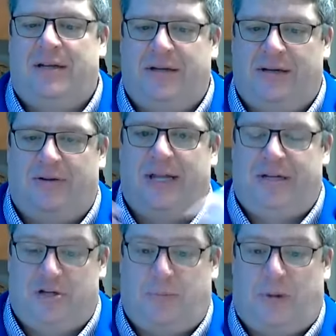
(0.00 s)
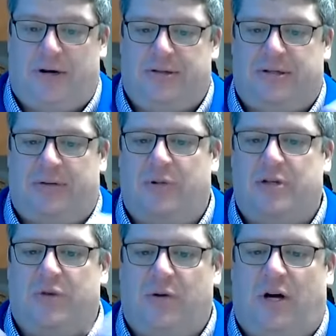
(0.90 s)
that you're sparse, and
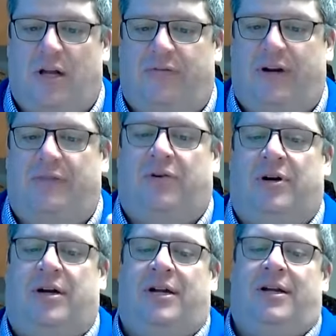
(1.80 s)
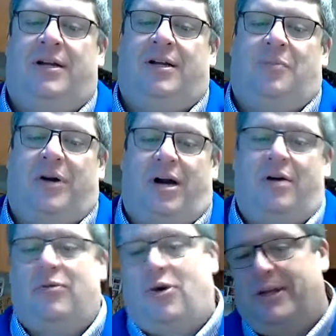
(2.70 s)
which we qualify for. But our
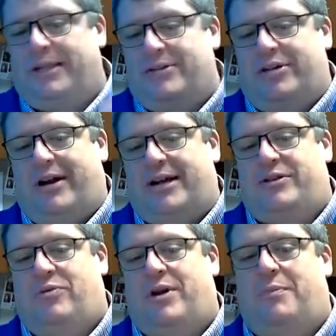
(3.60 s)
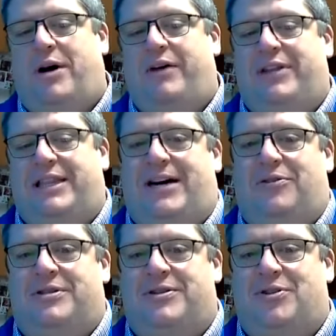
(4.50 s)
enrollment this year actually went above
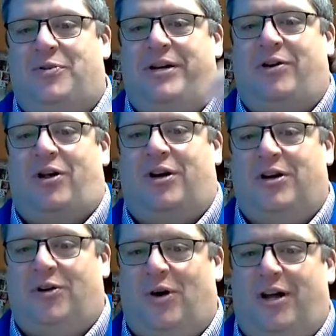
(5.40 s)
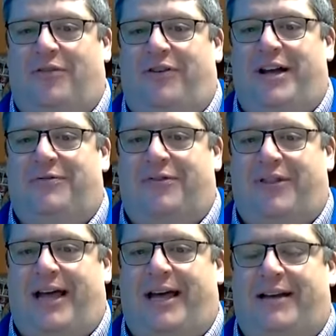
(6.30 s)
1,000, so we no longer qualified for
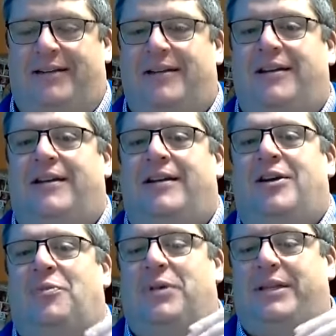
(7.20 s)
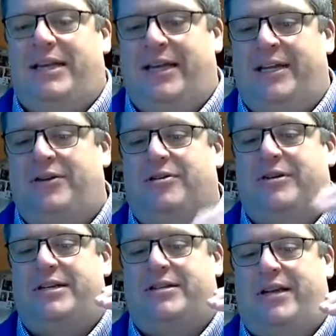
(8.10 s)
that. But the
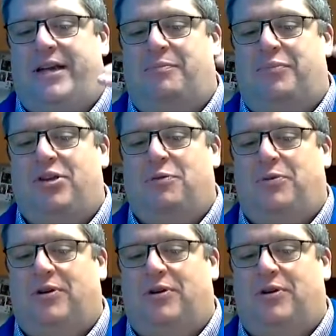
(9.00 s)
increase in pupil